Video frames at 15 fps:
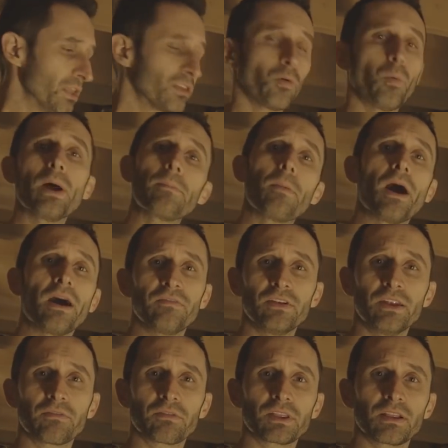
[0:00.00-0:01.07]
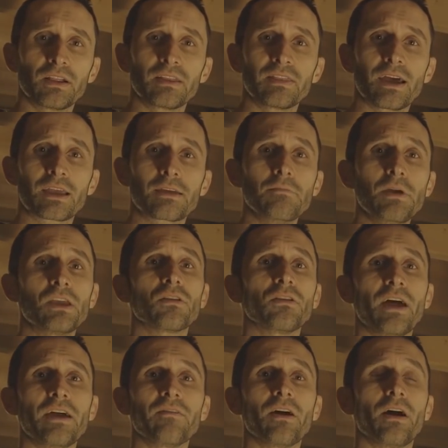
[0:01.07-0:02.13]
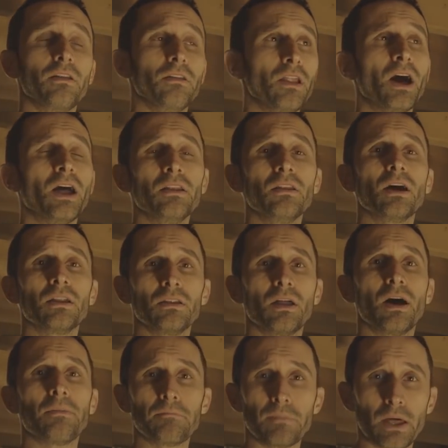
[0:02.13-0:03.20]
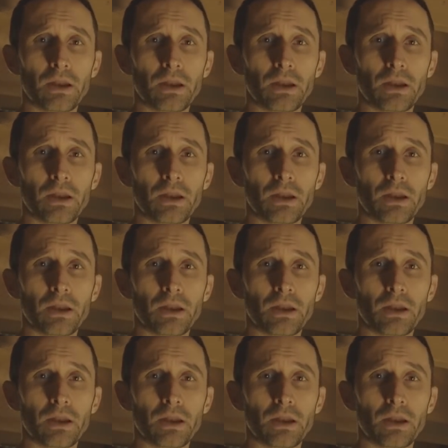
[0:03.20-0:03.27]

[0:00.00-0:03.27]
to wipe off and everything like that can make your life a lot, lot, lot